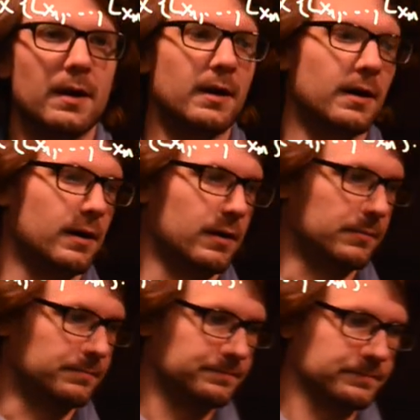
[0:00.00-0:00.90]

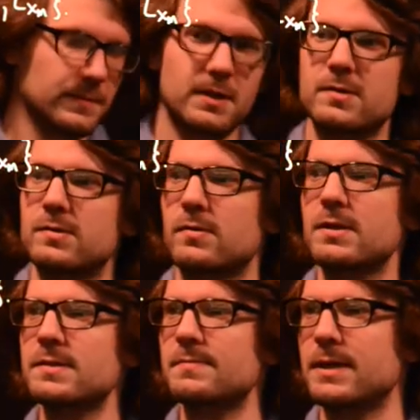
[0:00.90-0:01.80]
Um, so
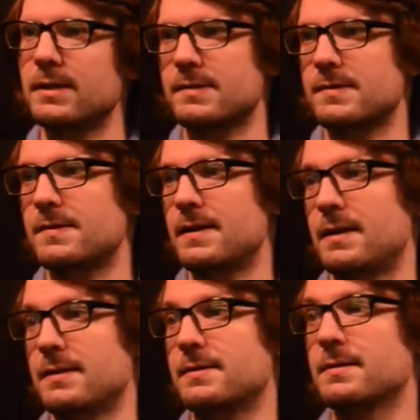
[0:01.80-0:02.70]
this means
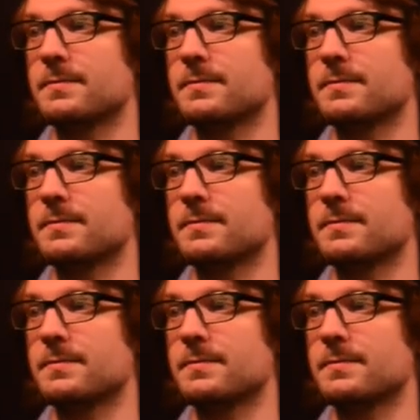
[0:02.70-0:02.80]
that